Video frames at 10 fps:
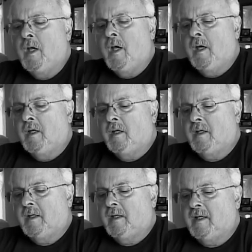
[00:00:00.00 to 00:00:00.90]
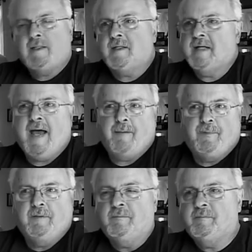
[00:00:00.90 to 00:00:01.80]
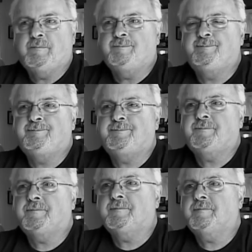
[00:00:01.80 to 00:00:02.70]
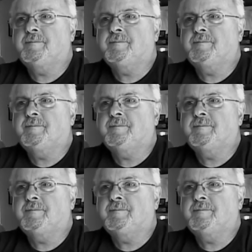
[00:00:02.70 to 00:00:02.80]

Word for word: That must have been. And it didn't happen. Yeah.